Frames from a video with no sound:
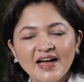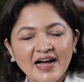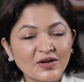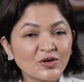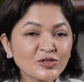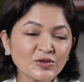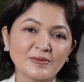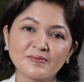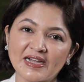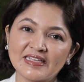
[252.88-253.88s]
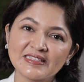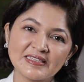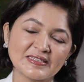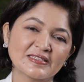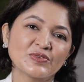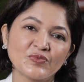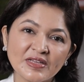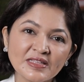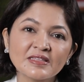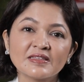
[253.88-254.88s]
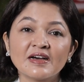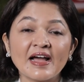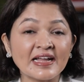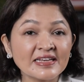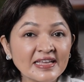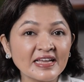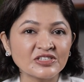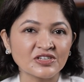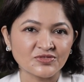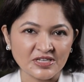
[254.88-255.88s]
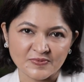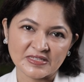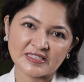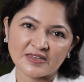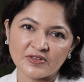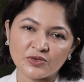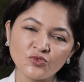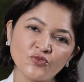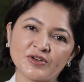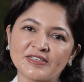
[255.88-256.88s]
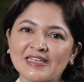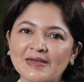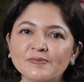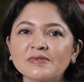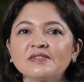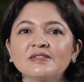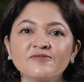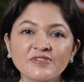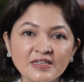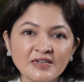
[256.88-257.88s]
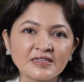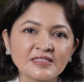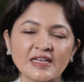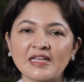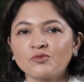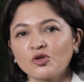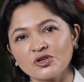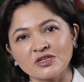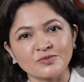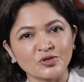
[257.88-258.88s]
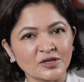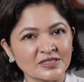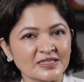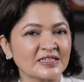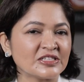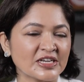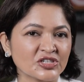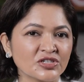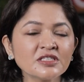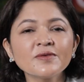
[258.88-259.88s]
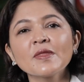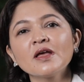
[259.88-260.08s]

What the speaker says: I also combine this with the anti-aging treatments that we do, for example, fillers and botulinum toxin injections.